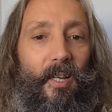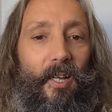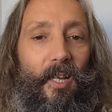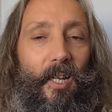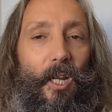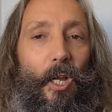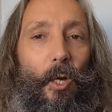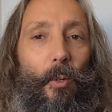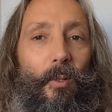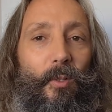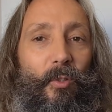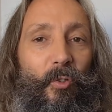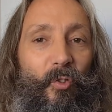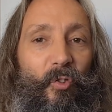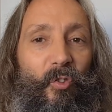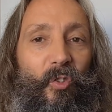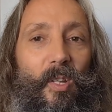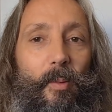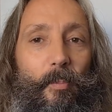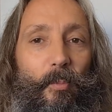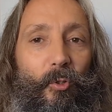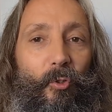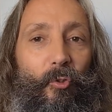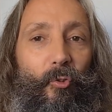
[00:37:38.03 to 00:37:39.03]
You know, and
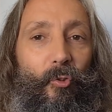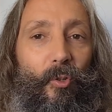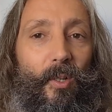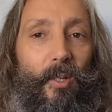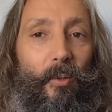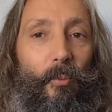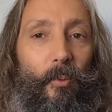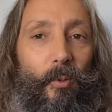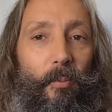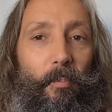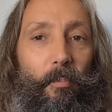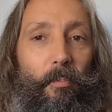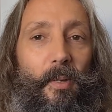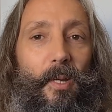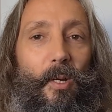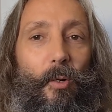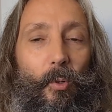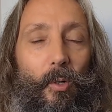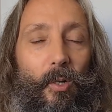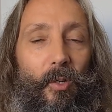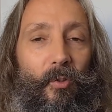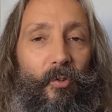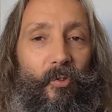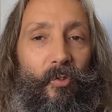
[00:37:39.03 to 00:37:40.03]
symmetry with
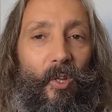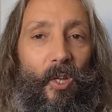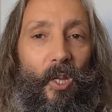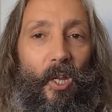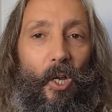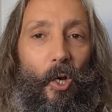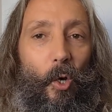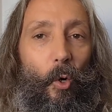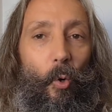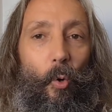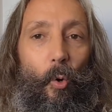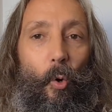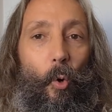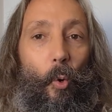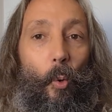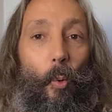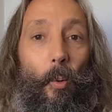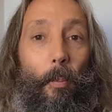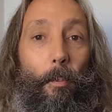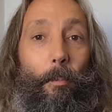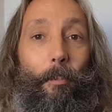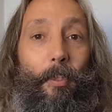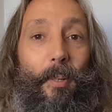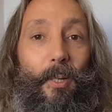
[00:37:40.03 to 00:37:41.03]
mirrors
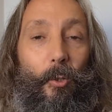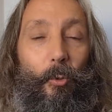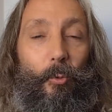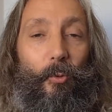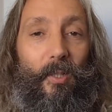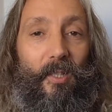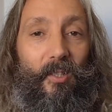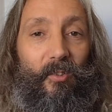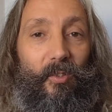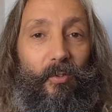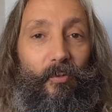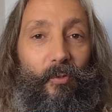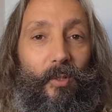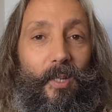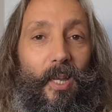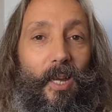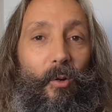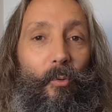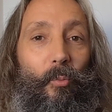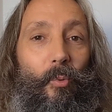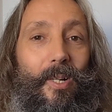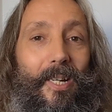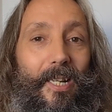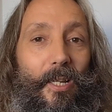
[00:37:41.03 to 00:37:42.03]
or buildings. If you get
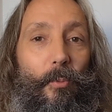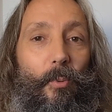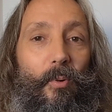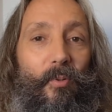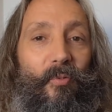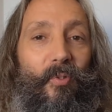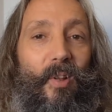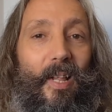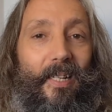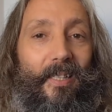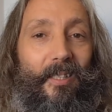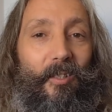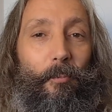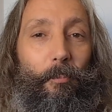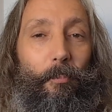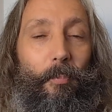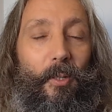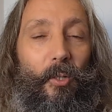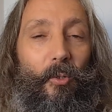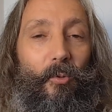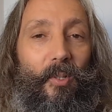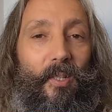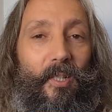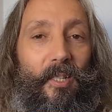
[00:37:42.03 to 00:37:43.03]
a really reflective
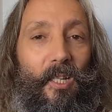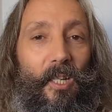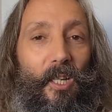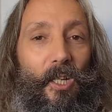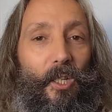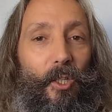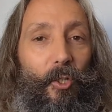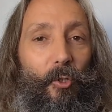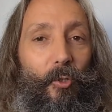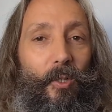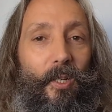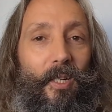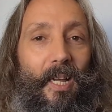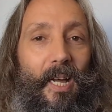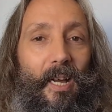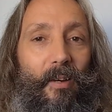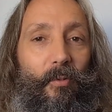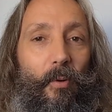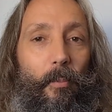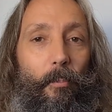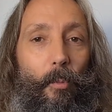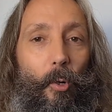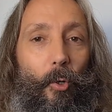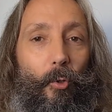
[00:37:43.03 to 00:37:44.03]
building, you could have
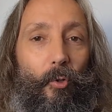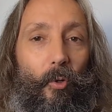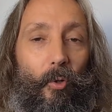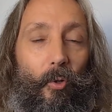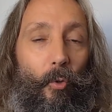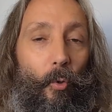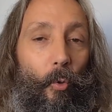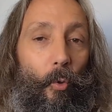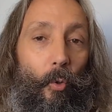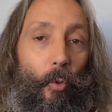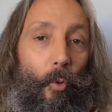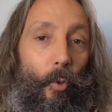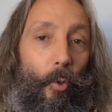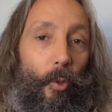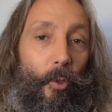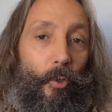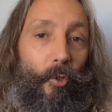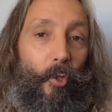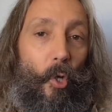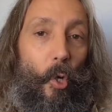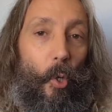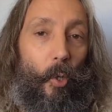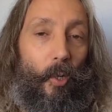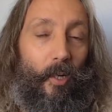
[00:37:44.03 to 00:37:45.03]
a model or a
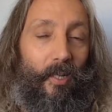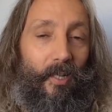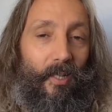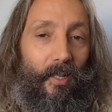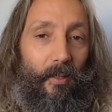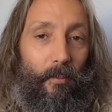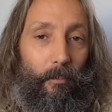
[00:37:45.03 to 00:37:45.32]
dog